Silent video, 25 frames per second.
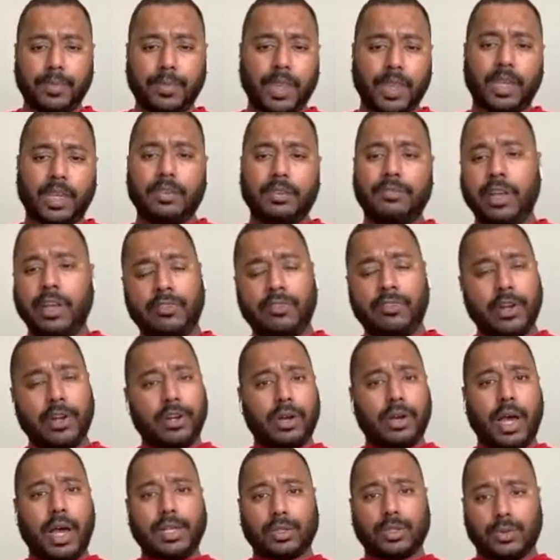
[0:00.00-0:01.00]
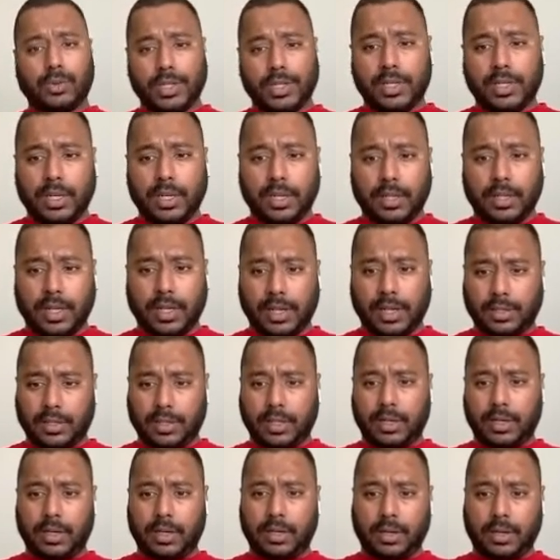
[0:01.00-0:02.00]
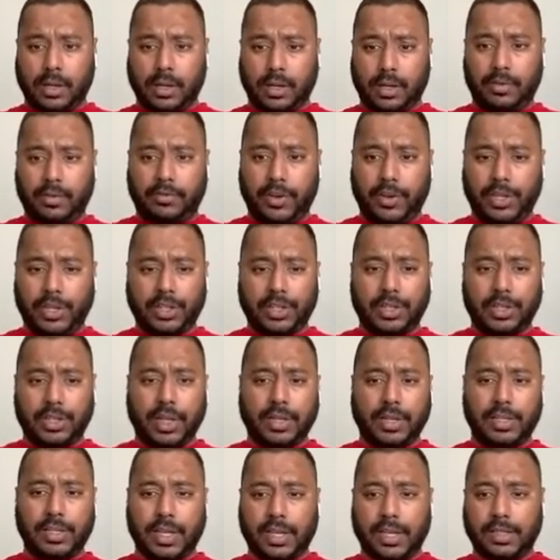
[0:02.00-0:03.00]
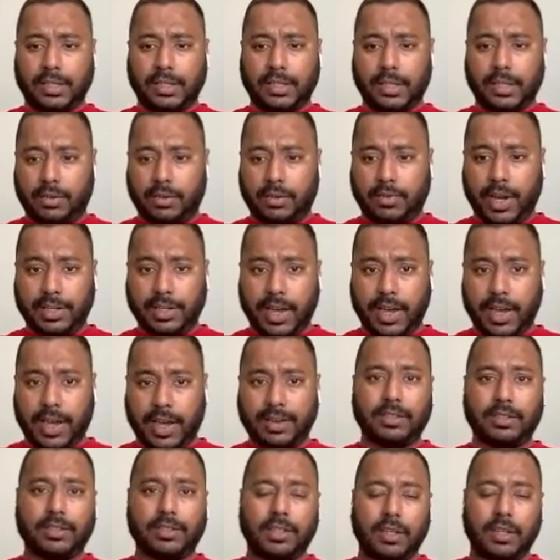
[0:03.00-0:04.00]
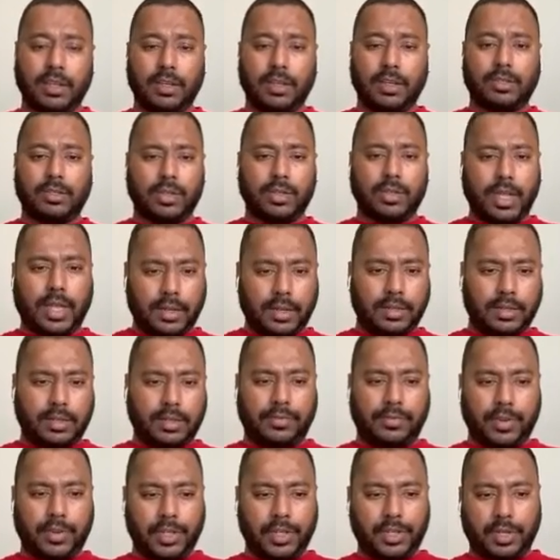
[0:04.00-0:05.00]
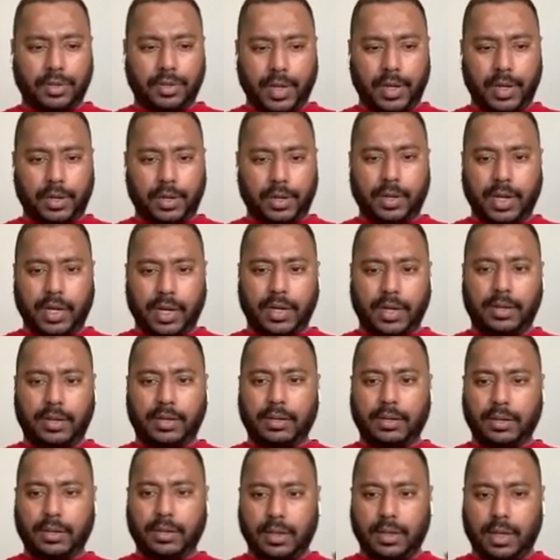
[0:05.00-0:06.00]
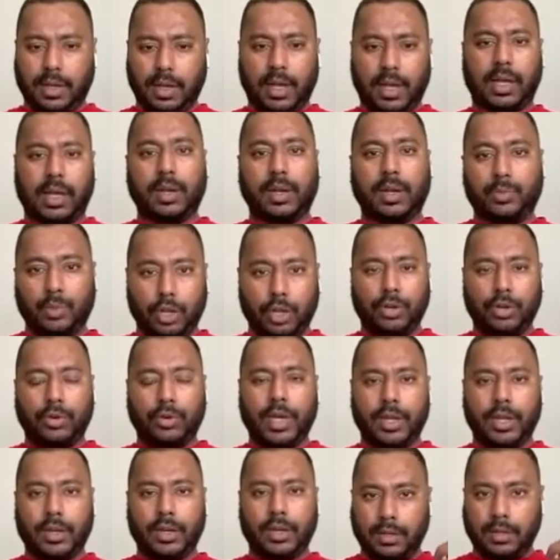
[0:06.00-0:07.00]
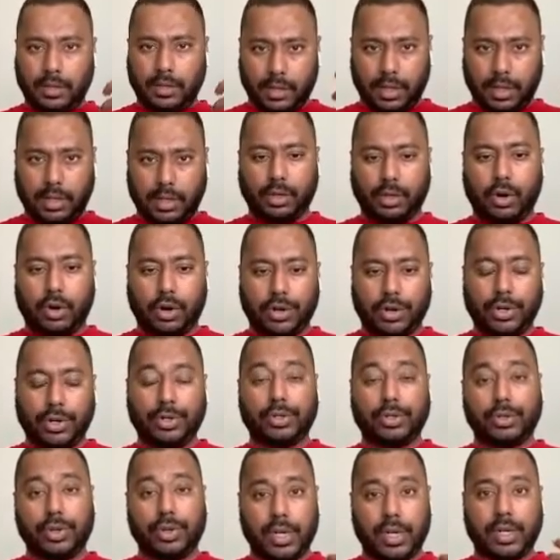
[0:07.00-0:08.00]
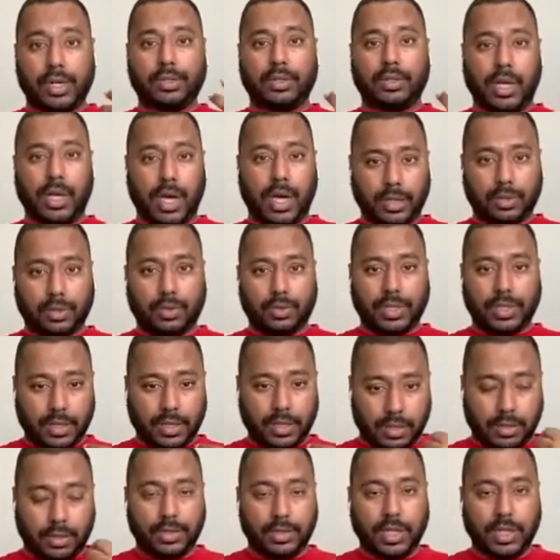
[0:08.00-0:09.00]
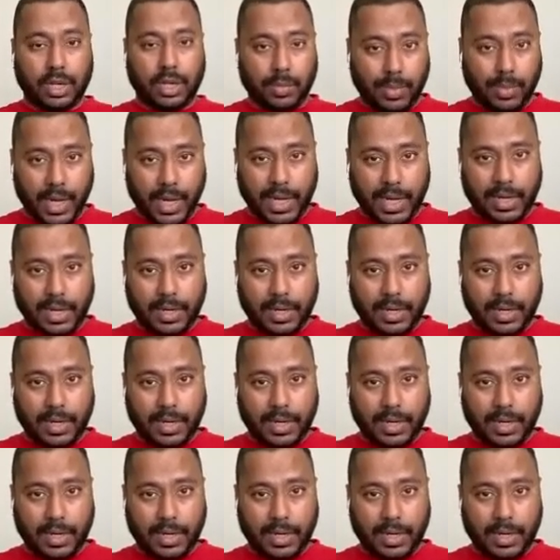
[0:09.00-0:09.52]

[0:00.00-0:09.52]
feel free to ask questions. There's a feature that says raise hands. So that is a feature where you click and I can pull you into audio so you can actually ask questions using a mic